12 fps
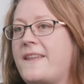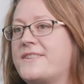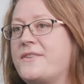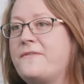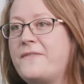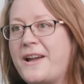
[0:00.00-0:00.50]

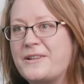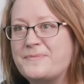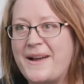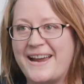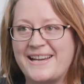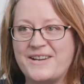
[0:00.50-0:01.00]
So I failed
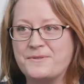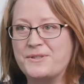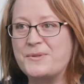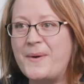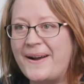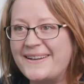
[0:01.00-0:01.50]
my A-levels
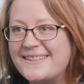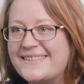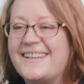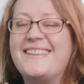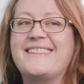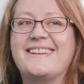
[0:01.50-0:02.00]

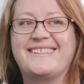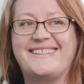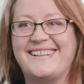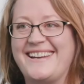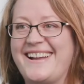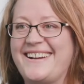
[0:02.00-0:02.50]
twice and then I
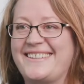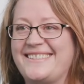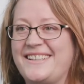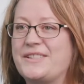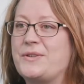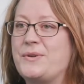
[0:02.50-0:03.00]
did an
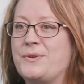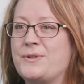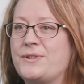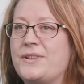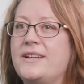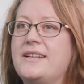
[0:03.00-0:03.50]
access
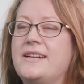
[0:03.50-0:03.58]
course.